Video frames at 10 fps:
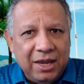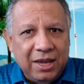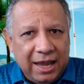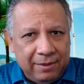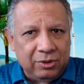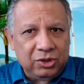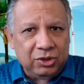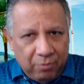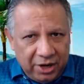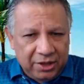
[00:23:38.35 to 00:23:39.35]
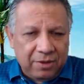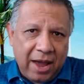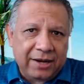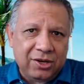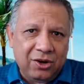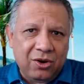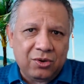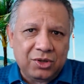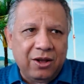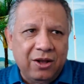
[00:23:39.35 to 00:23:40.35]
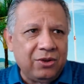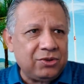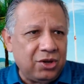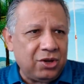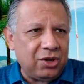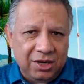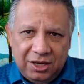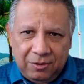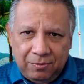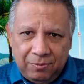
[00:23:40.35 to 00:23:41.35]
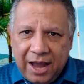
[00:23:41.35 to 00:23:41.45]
be able to bring them back to your hotel so you can kick